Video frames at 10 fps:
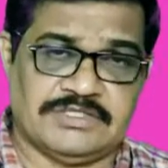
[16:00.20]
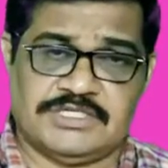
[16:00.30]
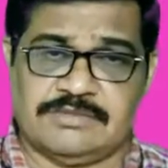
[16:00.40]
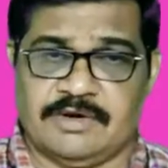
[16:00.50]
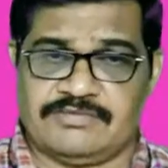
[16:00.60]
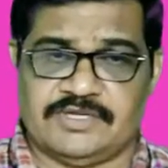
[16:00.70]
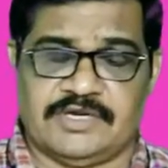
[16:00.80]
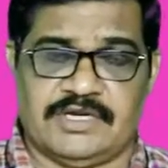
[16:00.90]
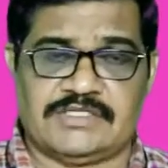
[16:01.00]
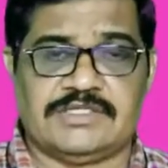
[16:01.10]
system of
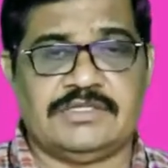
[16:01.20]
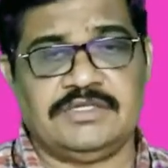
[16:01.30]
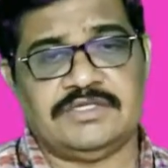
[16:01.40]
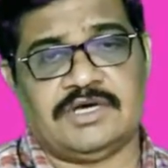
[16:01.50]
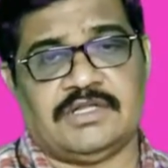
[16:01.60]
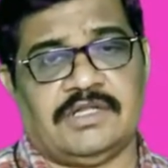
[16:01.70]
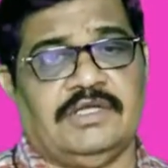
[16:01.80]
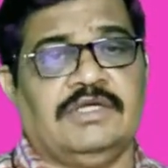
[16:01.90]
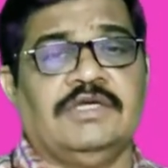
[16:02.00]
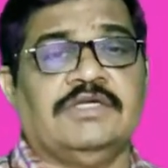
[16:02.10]
circles. These are
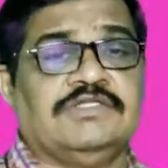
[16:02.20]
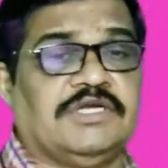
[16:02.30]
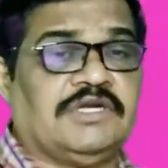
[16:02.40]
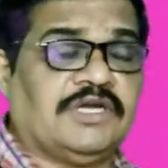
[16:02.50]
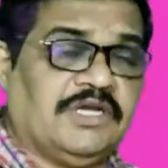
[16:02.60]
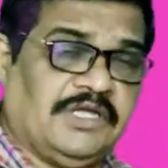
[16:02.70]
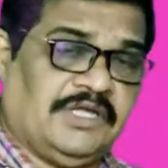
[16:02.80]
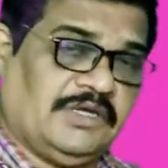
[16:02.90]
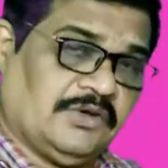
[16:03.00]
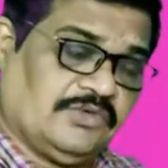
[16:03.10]
the
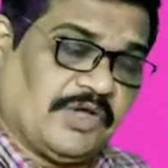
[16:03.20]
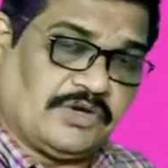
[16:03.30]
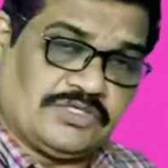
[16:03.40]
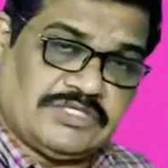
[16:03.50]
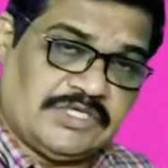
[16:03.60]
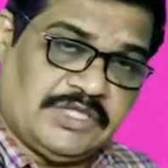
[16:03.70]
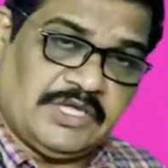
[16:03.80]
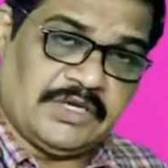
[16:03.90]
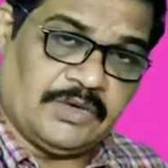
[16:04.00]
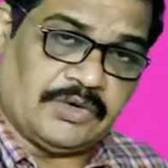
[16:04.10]
generally we are using
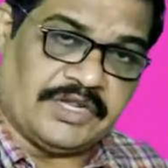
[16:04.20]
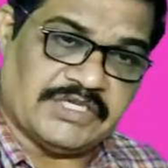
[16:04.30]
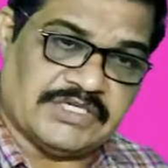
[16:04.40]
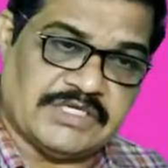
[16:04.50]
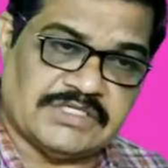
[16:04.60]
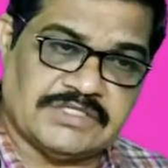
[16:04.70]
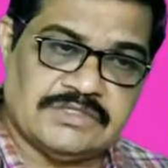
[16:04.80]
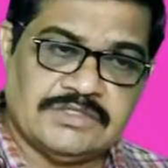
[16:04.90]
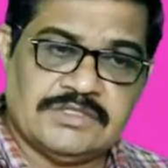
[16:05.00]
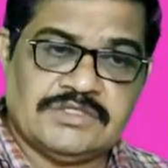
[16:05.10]
the notations.
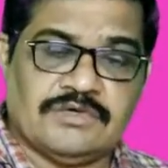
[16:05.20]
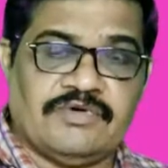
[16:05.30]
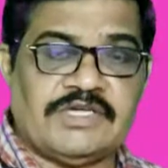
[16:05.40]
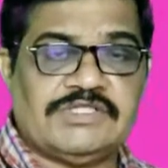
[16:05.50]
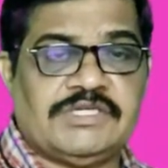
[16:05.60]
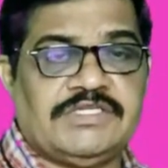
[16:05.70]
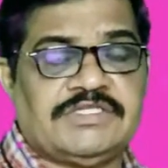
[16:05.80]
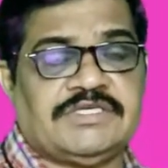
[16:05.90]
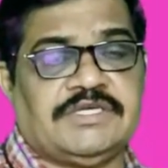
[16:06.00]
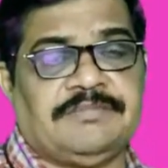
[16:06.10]
So first is
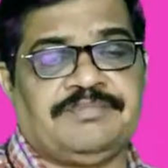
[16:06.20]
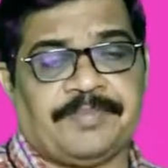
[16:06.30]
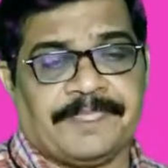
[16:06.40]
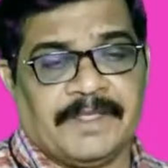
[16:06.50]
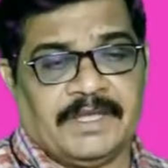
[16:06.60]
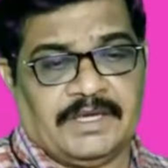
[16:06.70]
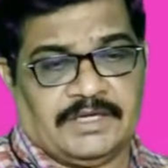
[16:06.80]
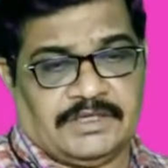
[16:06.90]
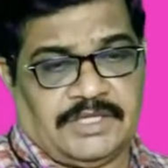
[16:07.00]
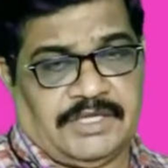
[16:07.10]

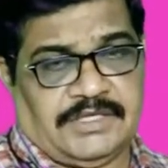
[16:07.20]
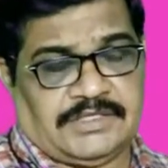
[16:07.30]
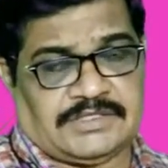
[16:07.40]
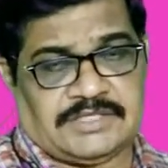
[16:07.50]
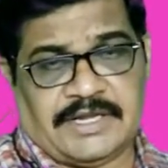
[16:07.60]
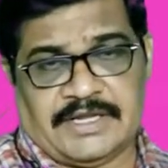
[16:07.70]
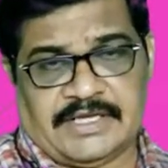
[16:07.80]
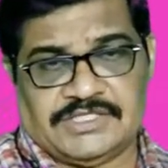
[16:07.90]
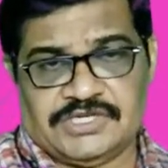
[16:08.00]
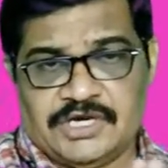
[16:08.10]
the
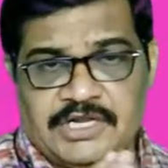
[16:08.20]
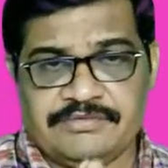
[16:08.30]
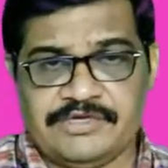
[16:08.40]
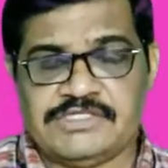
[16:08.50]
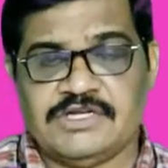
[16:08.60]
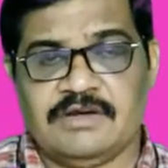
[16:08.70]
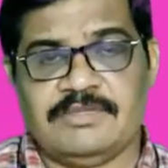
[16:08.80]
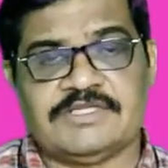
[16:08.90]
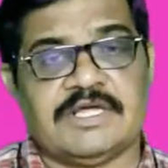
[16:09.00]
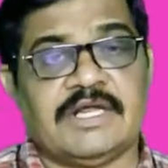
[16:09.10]
circle. General equation of
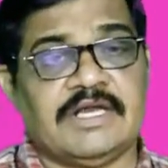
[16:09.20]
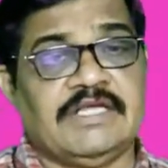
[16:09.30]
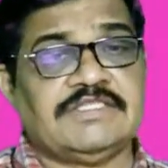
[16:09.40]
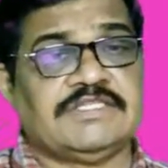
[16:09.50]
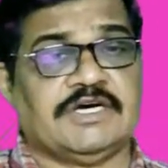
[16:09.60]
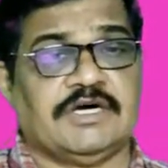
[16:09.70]
the circle is